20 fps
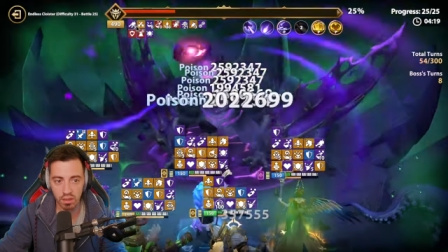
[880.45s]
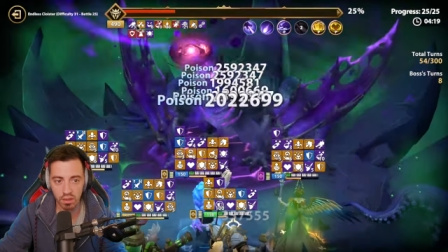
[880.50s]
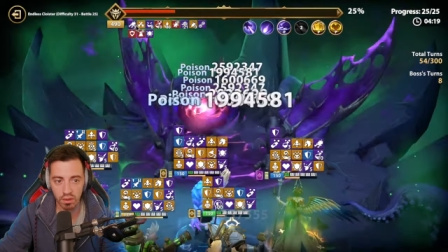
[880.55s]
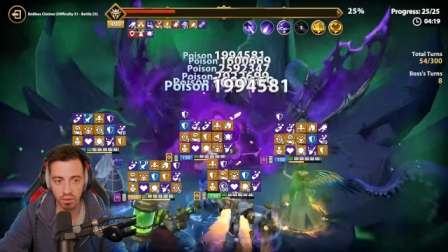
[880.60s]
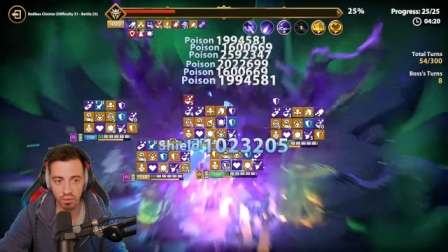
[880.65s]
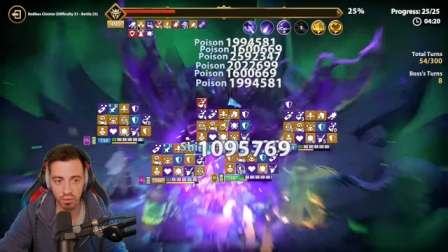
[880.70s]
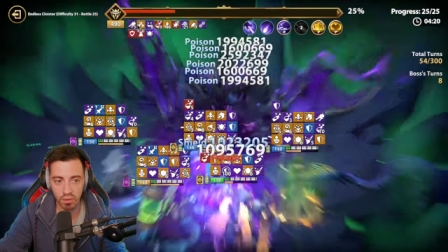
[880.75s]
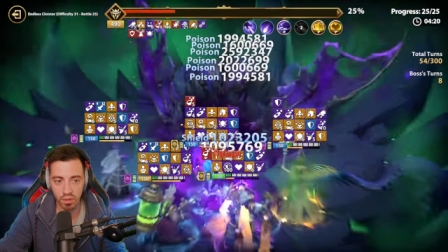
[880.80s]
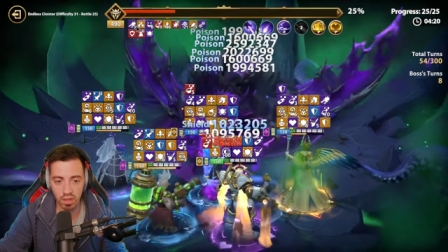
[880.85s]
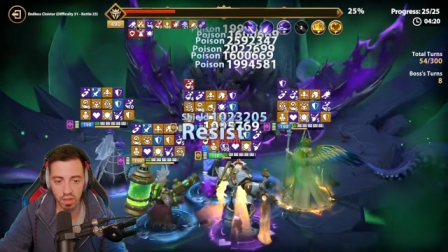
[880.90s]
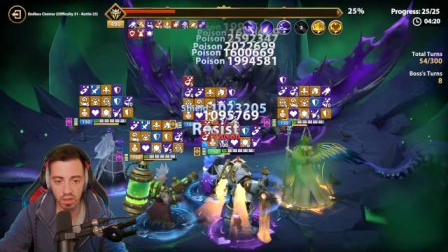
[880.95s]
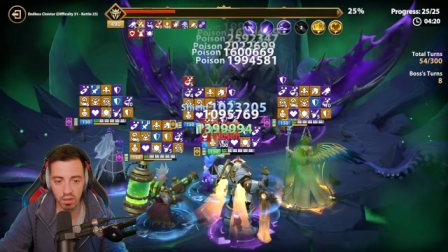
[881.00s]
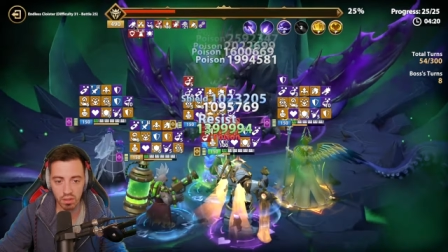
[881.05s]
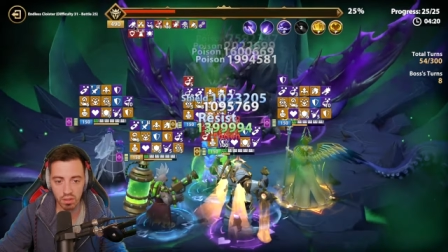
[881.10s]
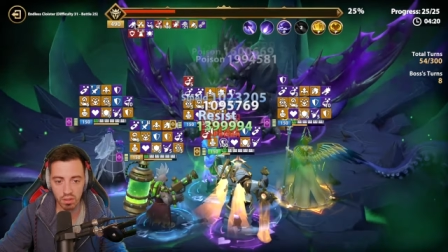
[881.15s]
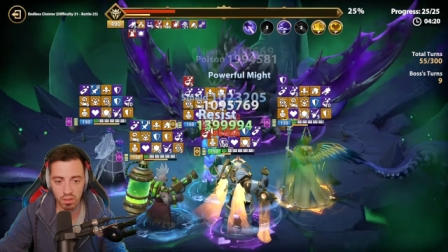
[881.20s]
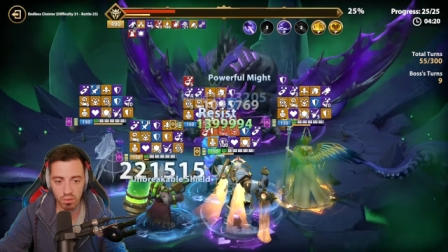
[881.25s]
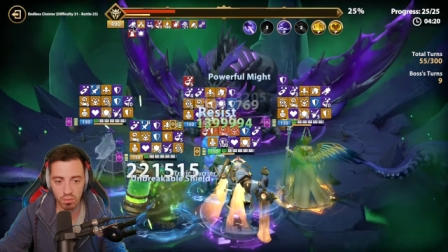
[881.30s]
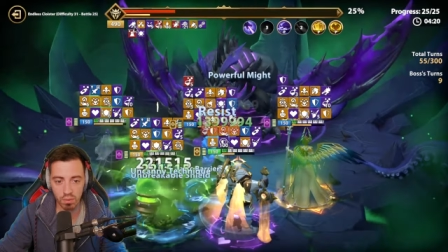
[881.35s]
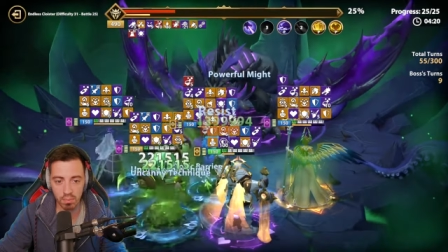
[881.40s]
Three
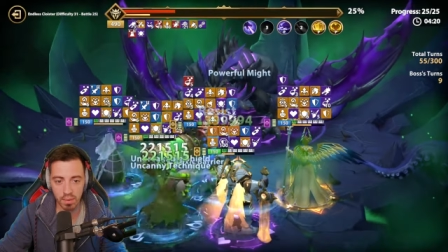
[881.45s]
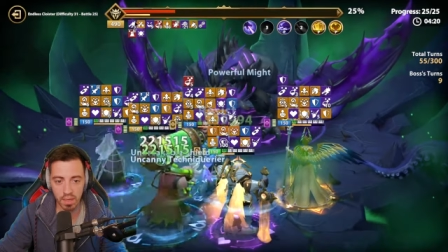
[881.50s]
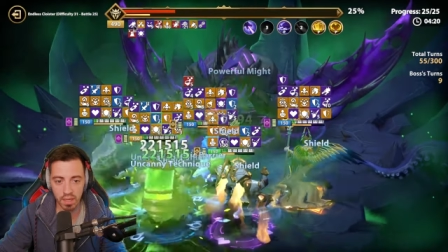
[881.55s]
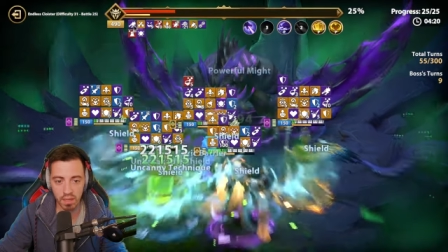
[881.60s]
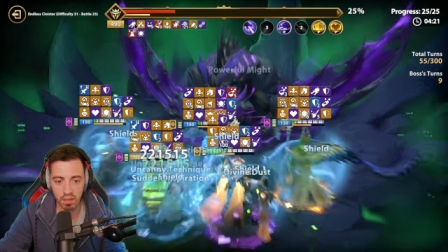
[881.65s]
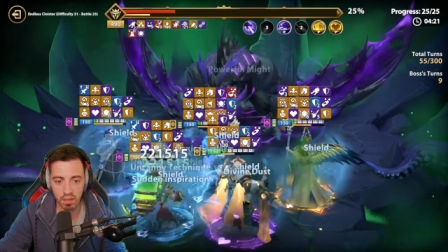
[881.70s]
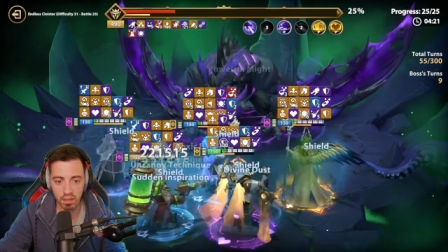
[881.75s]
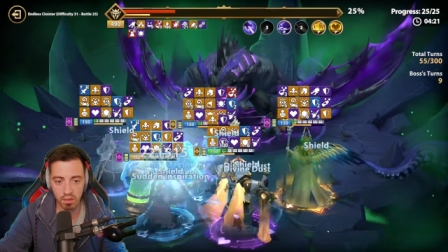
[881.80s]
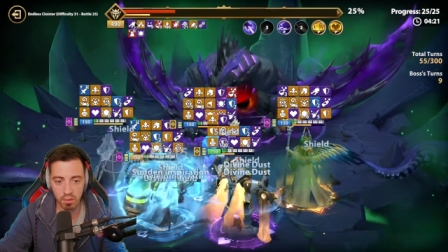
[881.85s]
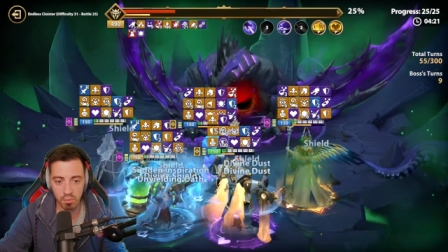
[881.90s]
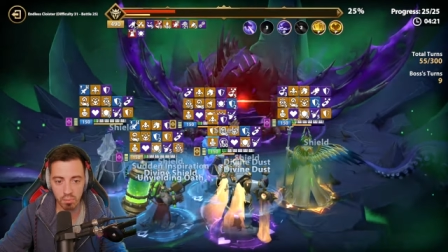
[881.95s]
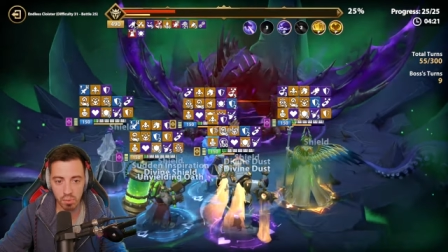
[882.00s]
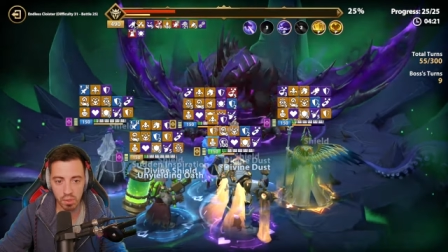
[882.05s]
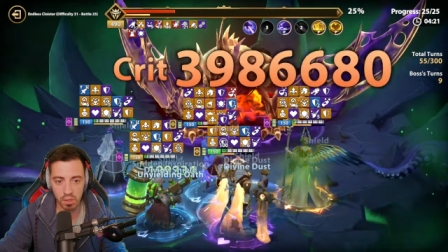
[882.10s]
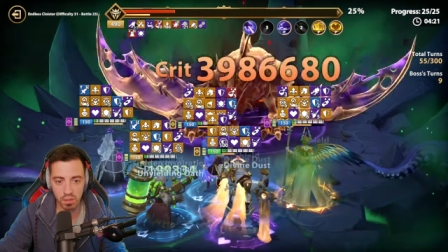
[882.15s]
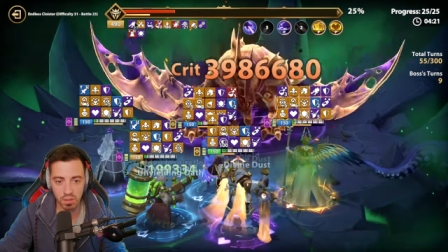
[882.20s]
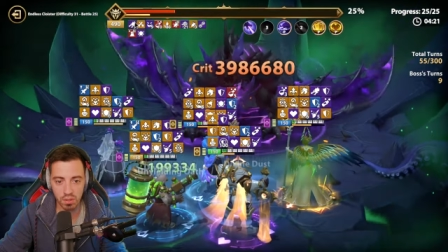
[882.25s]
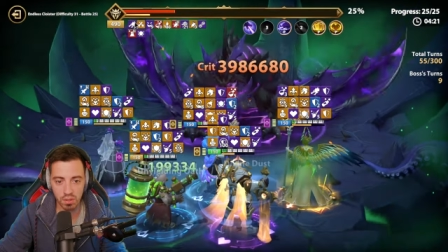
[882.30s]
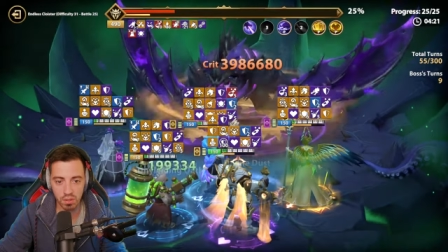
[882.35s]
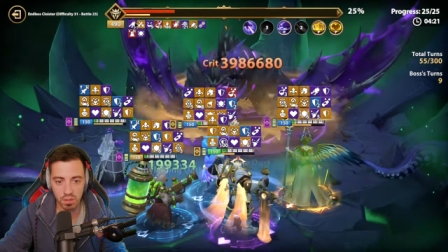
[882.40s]
layers remaining on the
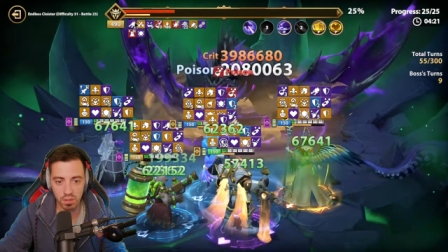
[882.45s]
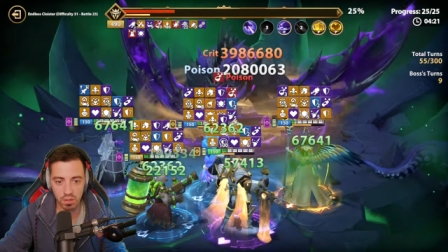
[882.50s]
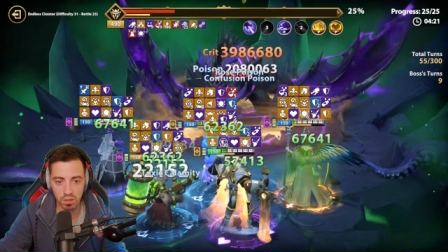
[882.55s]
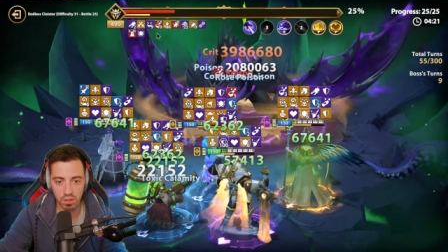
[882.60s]
boss.